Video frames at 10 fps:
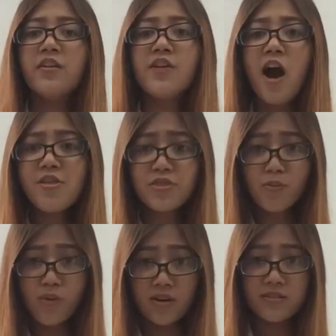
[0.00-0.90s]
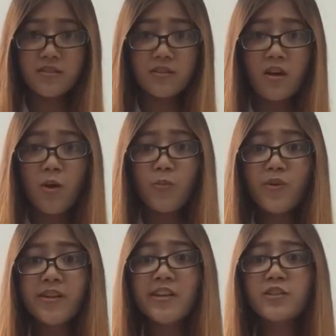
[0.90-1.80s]
The afterwards,
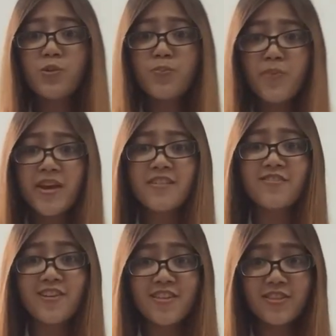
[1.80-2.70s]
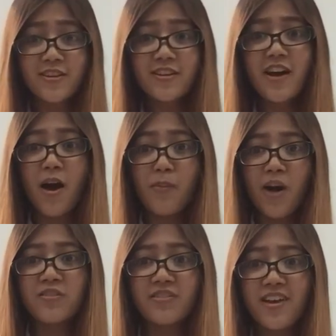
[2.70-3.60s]
we need to be greater
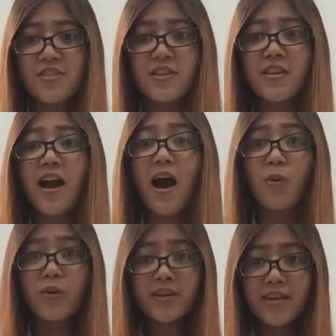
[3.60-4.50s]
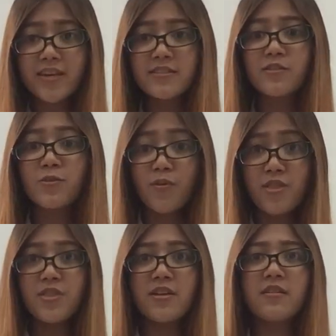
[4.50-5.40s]
about creating our kids'
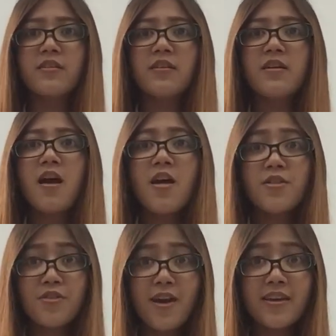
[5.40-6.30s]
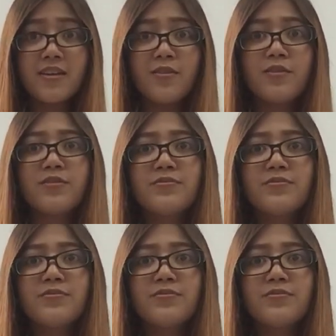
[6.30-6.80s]
creating. Thank you.